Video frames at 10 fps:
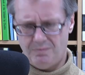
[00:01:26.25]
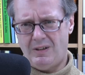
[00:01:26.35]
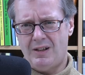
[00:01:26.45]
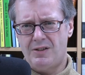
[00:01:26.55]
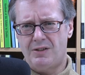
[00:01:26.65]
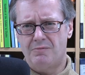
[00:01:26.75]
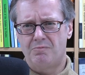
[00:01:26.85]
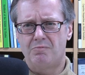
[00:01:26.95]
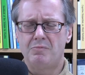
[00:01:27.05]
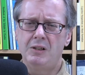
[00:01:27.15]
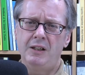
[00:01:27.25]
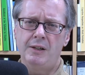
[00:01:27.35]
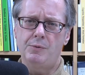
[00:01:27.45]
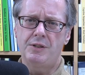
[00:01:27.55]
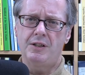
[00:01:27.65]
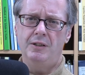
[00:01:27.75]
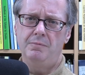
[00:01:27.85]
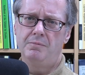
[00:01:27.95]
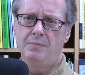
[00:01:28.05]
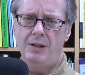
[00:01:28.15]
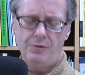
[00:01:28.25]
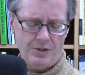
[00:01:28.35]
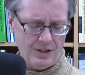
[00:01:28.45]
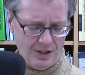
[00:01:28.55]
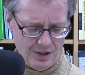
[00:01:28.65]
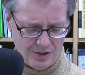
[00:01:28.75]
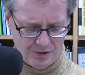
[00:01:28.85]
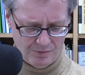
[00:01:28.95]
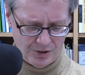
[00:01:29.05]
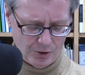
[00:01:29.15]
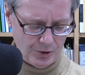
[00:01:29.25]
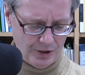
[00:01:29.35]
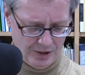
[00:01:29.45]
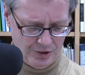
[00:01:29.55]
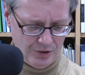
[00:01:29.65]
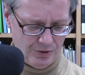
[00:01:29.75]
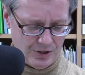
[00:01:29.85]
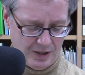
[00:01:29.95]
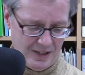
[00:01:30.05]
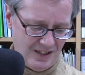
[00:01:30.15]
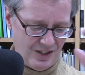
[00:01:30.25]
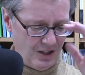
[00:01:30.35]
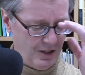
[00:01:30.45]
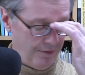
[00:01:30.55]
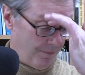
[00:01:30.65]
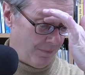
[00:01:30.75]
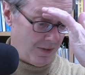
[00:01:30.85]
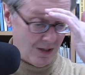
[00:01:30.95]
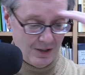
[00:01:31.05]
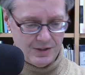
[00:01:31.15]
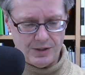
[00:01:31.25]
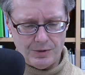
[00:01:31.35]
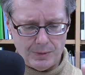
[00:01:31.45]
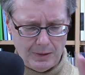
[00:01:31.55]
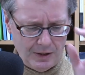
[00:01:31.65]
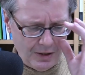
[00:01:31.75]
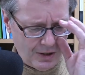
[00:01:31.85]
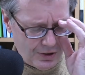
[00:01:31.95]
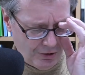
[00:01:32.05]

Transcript: And as a linguist, I'm interested in social issues like this kind of. So we look at this